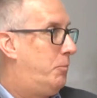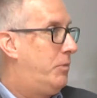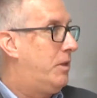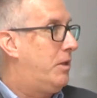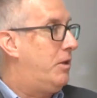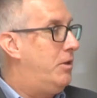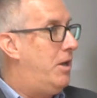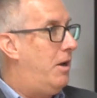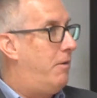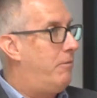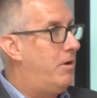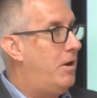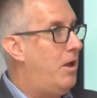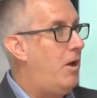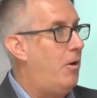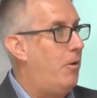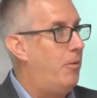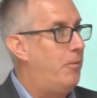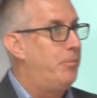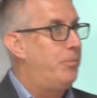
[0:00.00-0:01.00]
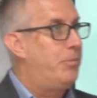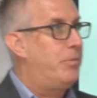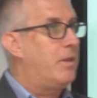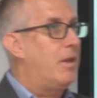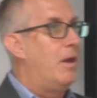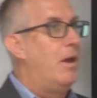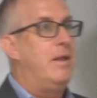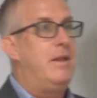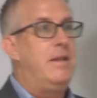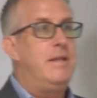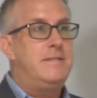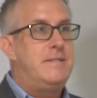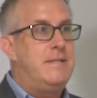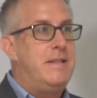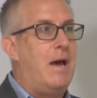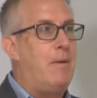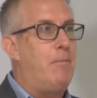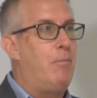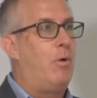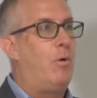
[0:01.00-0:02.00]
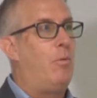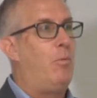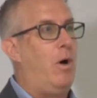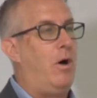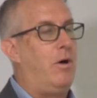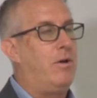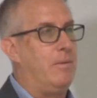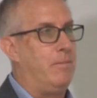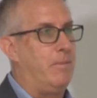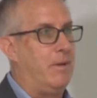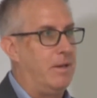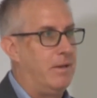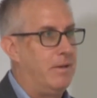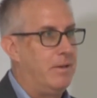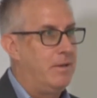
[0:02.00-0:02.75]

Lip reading: You never know. And isn't that more welcoming?